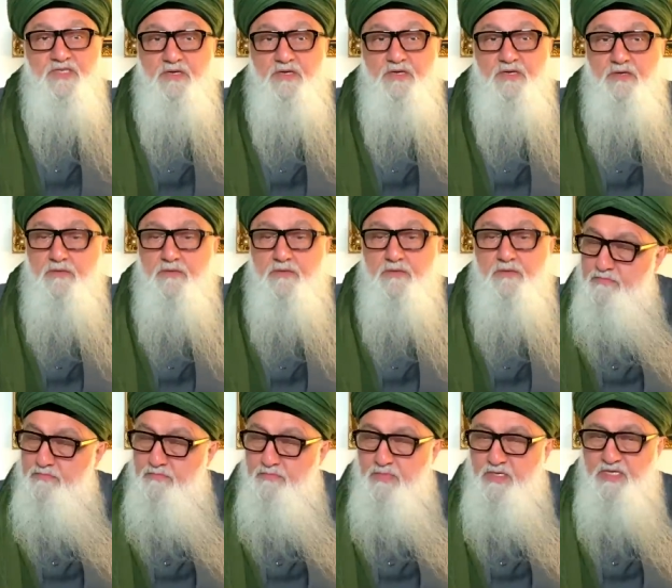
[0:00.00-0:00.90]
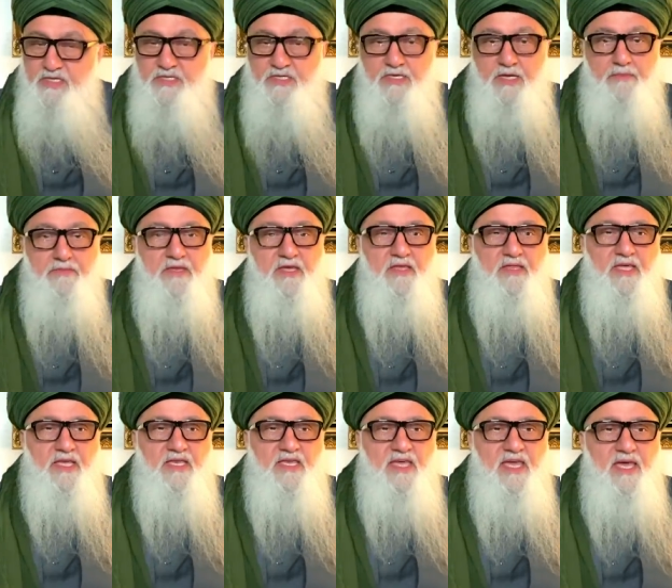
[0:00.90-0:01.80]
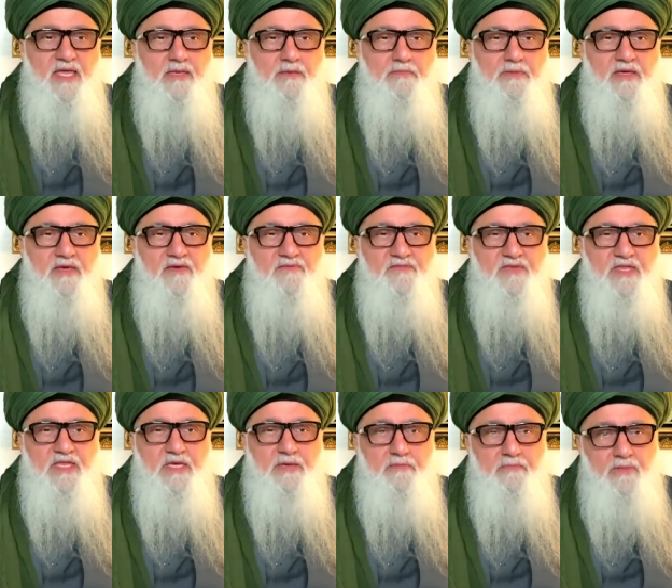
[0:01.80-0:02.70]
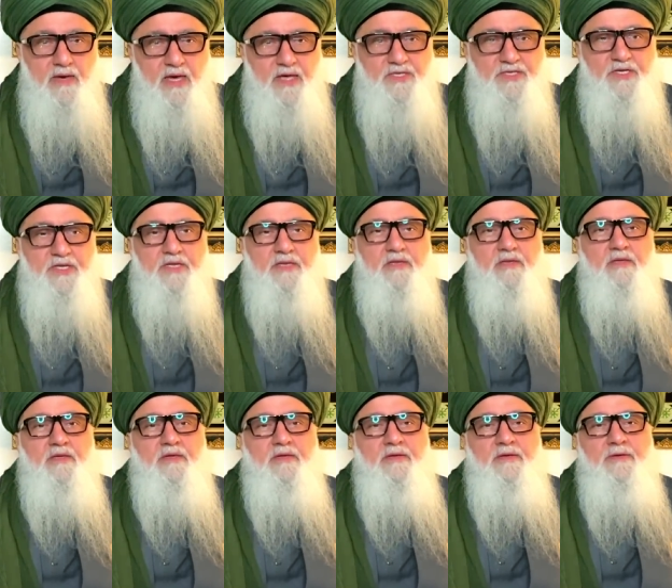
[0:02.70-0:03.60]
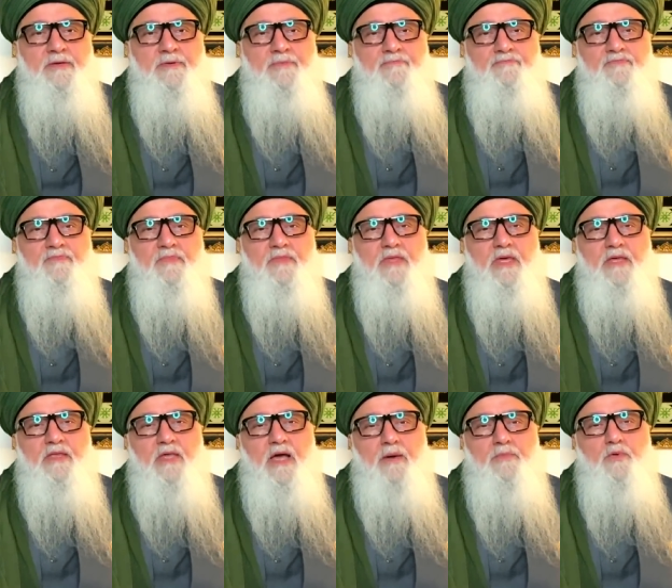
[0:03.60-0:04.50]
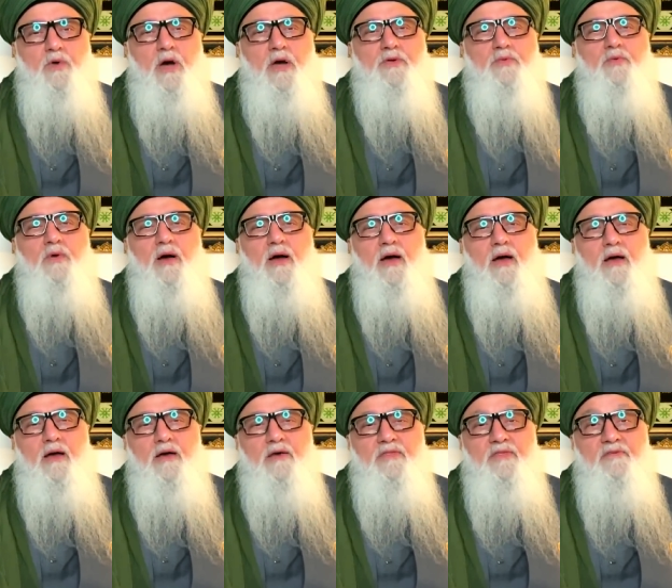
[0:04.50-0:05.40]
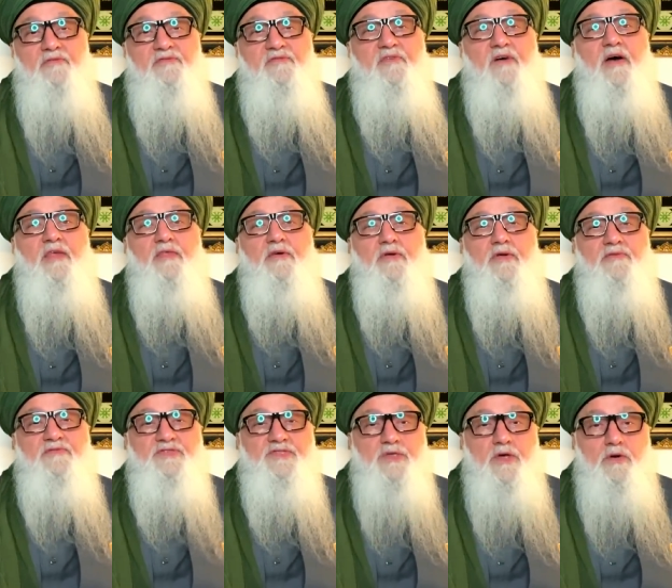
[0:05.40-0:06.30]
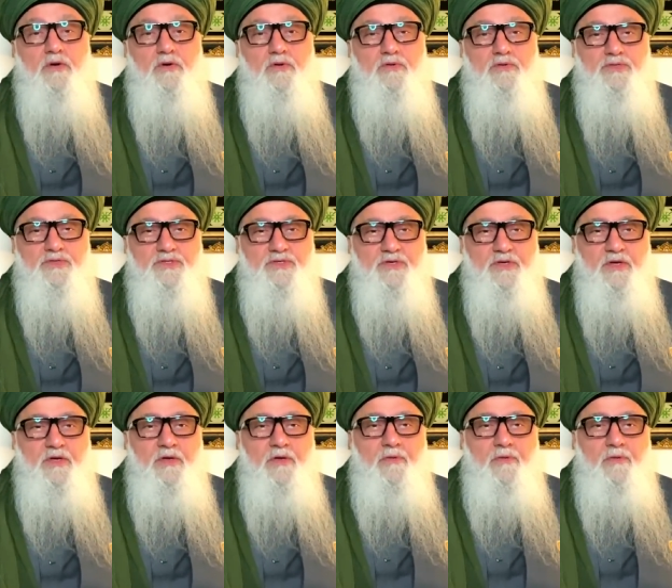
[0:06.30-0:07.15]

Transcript: So it's something that can't be even imagined, that Abu Arwah, the father of souls,